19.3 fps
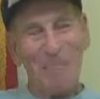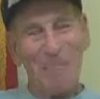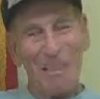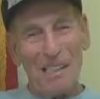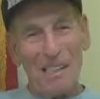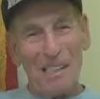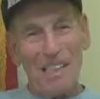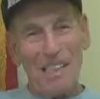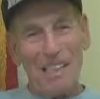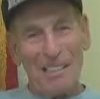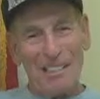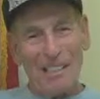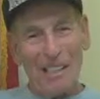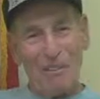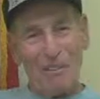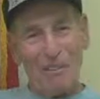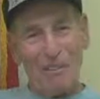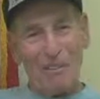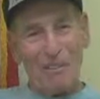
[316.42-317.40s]
But anyhow,
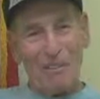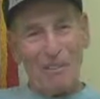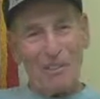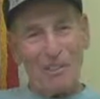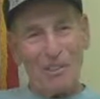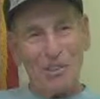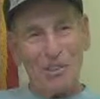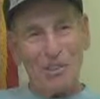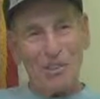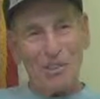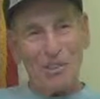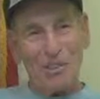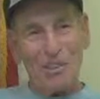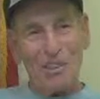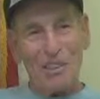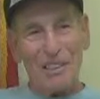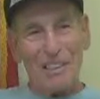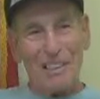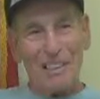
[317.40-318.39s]
that was what the
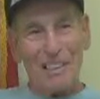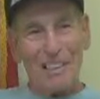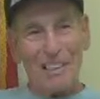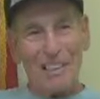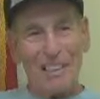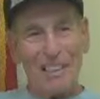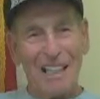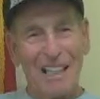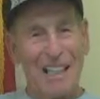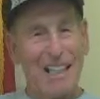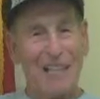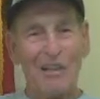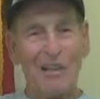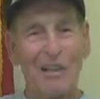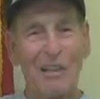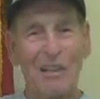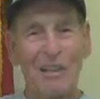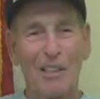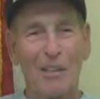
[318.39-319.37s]
story was. I had a
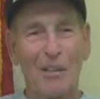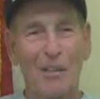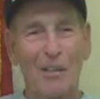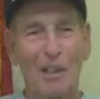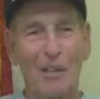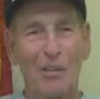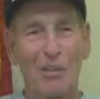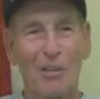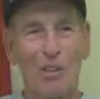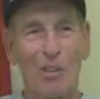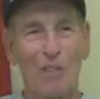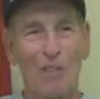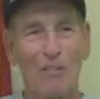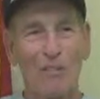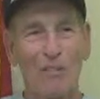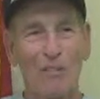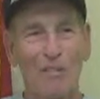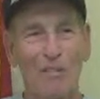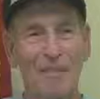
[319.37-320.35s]
great time my whole
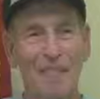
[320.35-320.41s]
life.